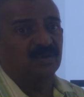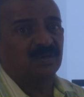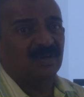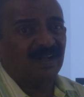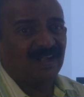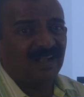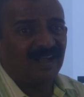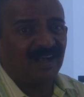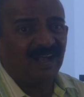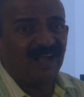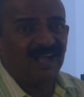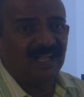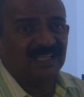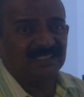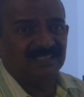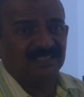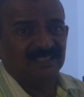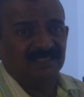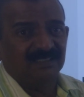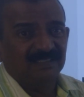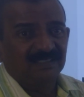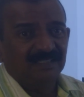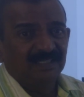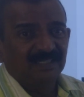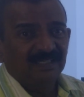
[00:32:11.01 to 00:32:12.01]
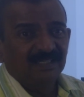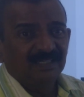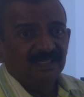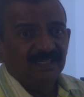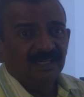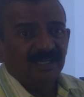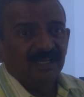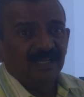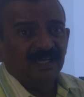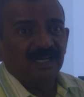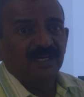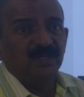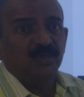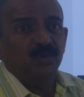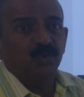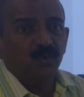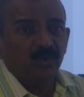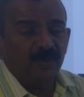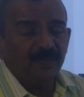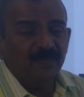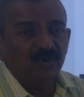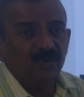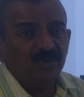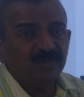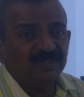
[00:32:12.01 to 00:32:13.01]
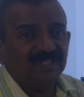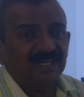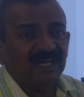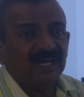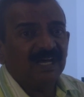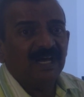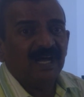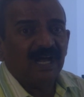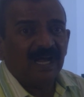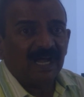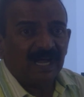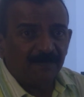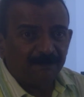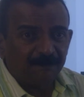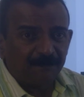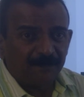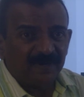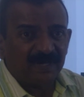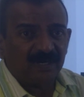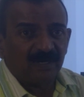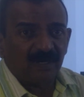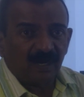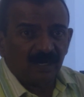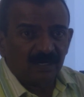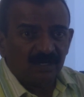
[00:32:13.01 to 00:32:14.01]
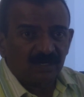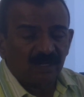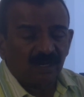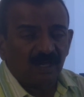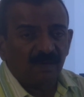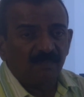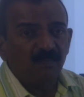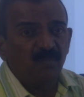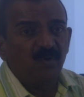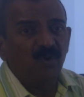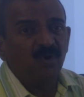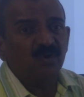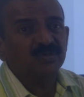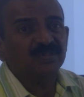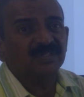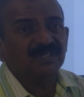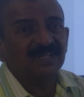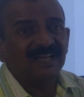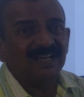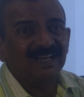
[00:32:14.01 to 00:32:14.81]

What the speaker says: cause and to remove the topmost